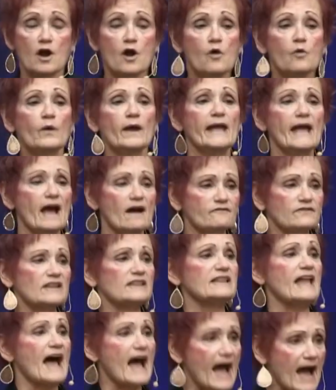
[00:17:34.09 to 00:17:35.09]

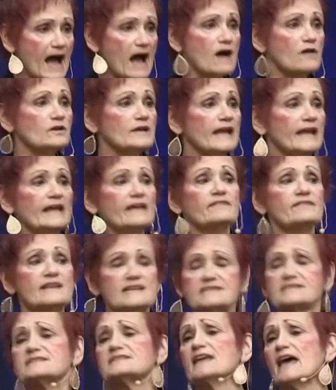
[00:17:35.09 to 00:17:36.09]
in
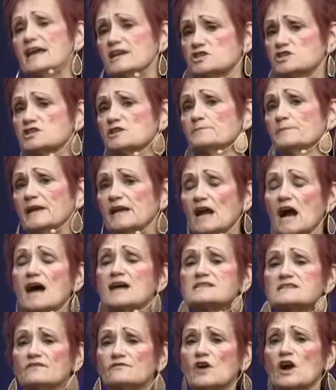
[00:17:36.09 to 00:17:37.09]
this nation,
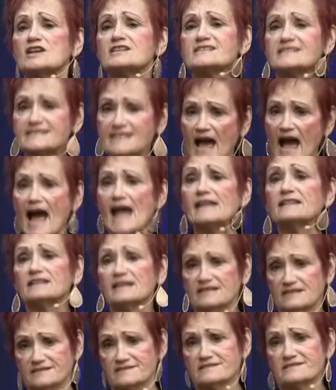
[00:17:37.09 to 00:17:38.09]
because of our
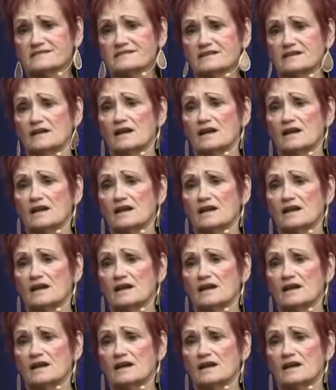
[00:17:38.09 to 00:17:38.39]
silence,